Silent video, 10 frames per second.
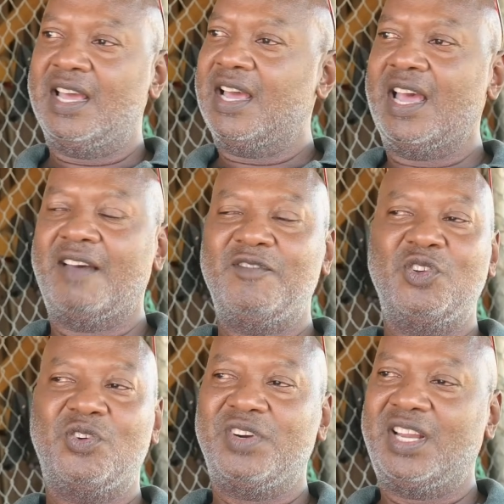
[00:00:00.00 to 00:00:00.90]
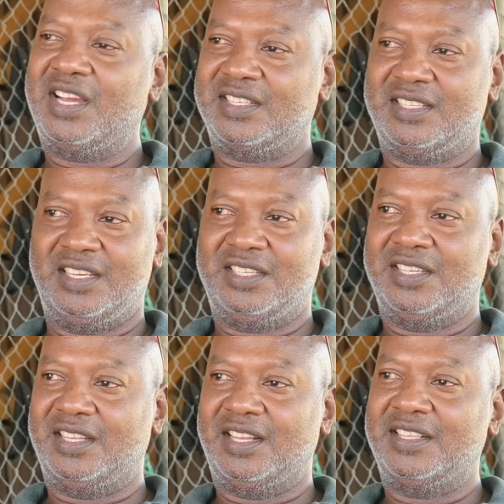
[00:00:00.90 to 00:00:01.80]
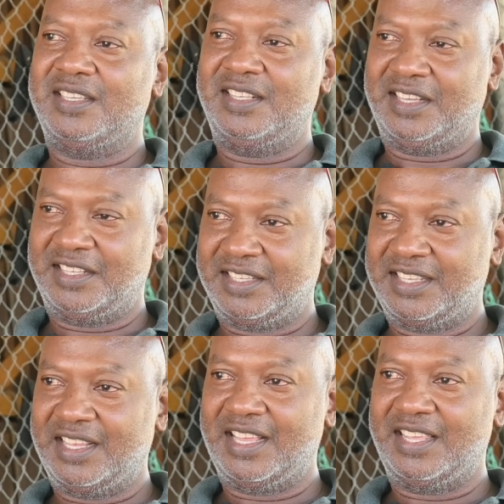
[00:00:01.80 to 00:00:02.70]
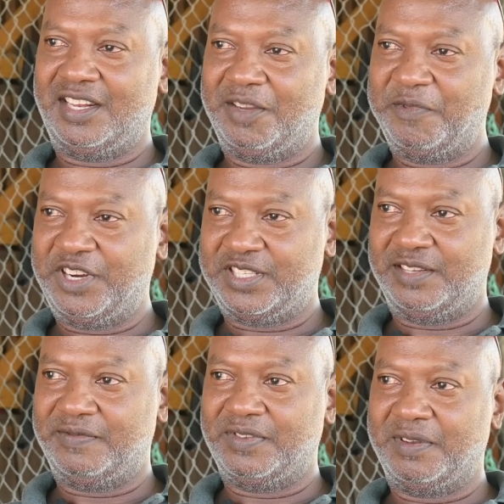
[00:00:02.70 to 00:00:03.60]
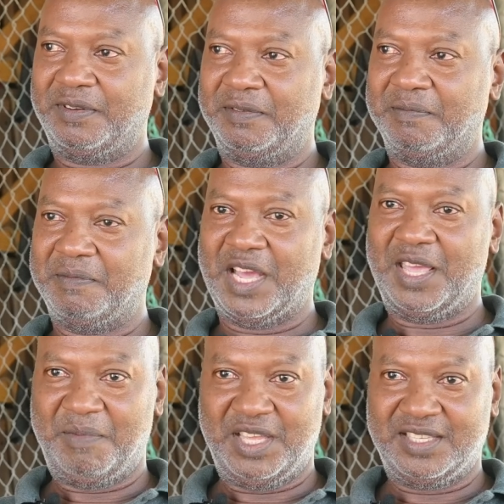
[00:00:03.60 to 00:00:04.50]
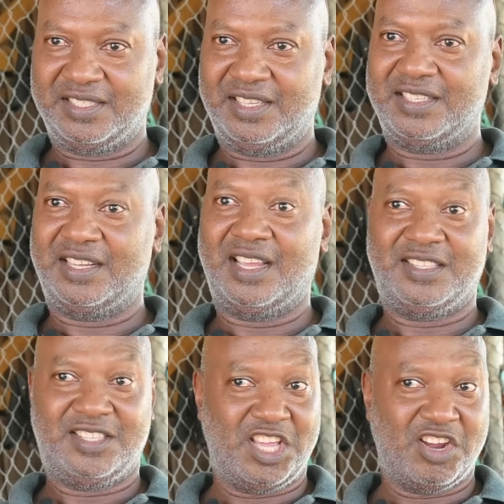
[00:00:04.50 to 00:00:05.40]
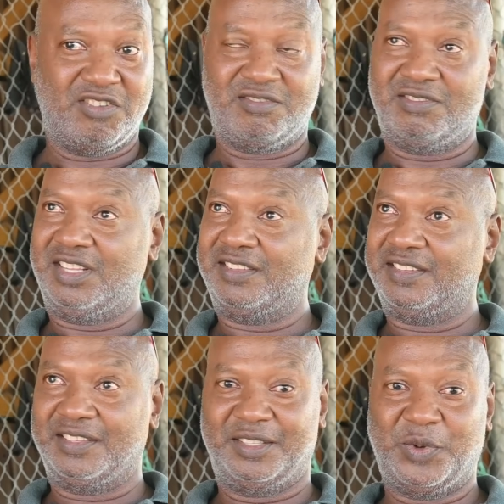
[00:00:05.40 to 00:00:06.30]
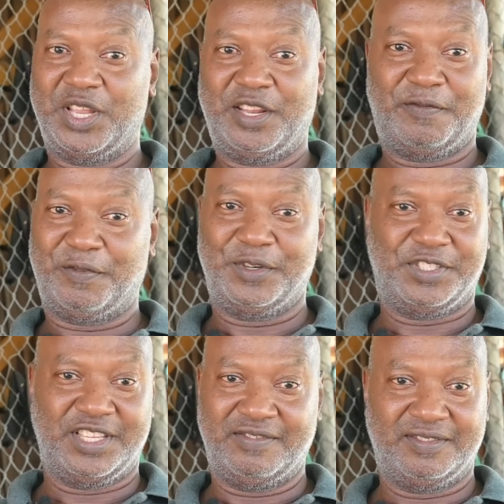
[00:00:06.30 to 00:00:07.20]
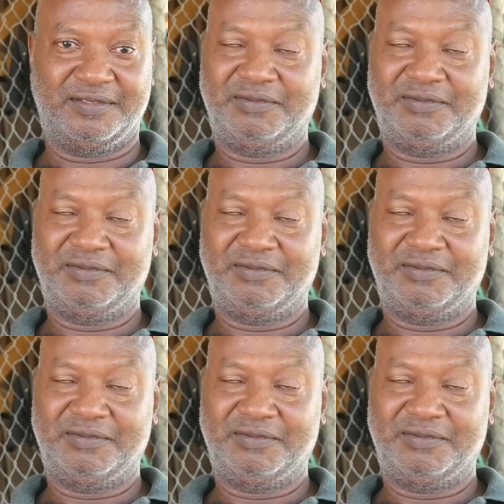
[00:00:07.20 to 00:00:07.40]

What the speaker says: I have no relaxation. As I said, I take the racing for my business and I stay around it 24/7.